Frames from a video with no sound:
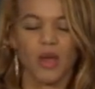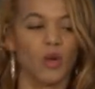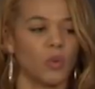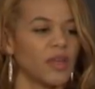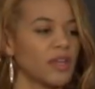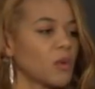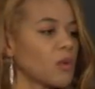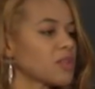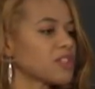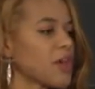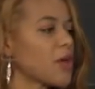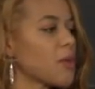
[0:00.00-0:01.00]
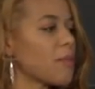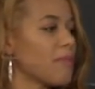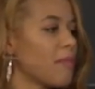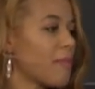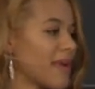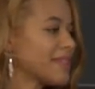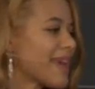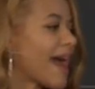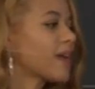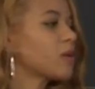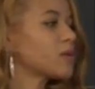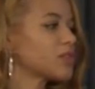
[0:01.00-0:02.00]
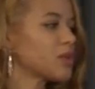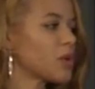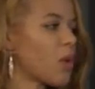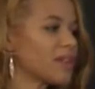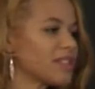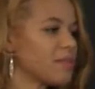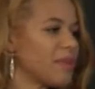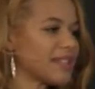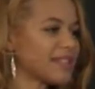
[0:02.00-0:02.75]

We can also entangle 2 quantum bits